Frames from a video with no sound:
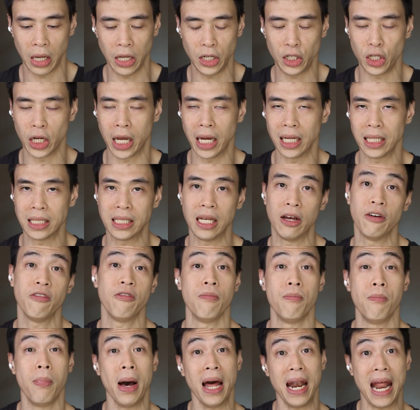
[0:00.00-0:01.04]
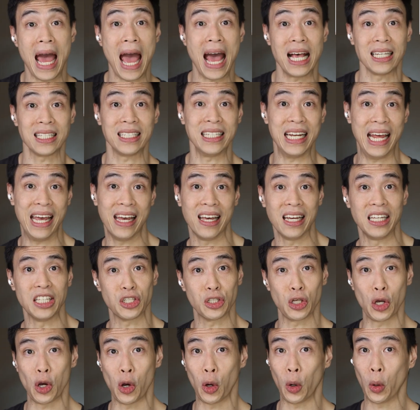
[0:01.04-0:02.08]
we're she got self butt-ass naked.
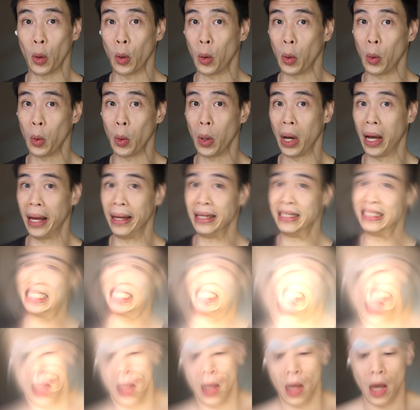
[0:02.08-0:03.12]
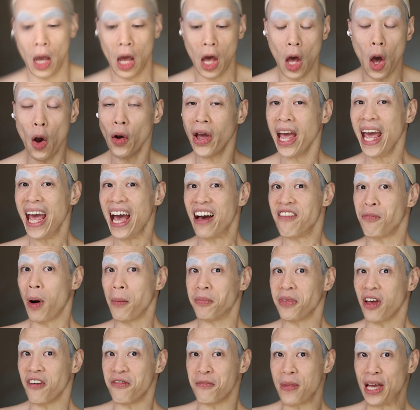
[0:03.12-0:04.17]
So okay, I've
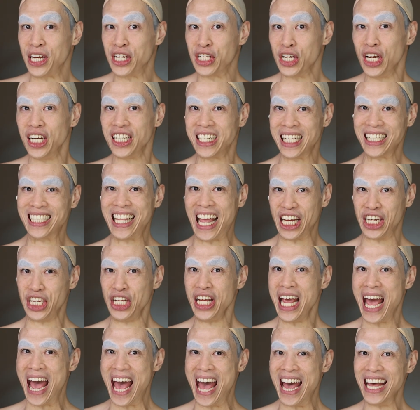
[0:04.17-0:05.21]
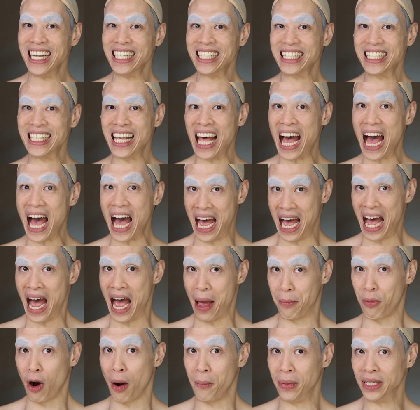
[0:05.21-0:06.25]
popped off my shirt just like she has.
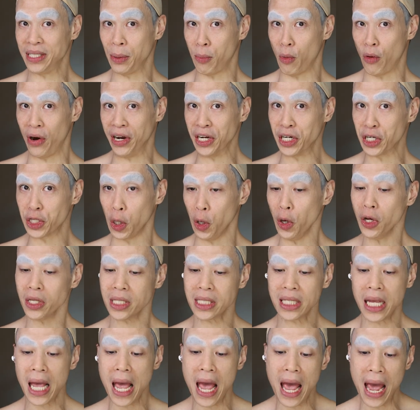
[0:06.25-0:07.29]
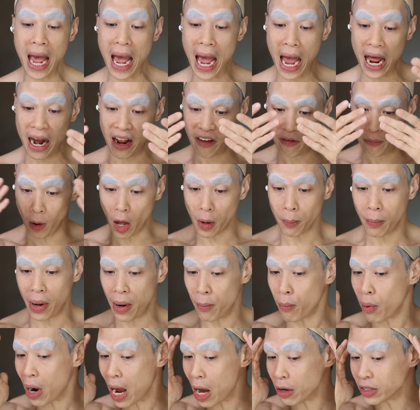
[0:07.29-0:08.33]
I promise I'm wearing shorts, and I've blocked
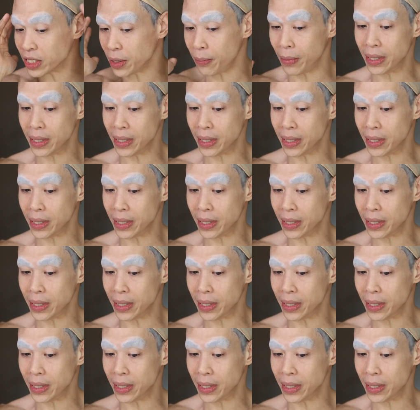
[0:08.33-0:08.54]
my brows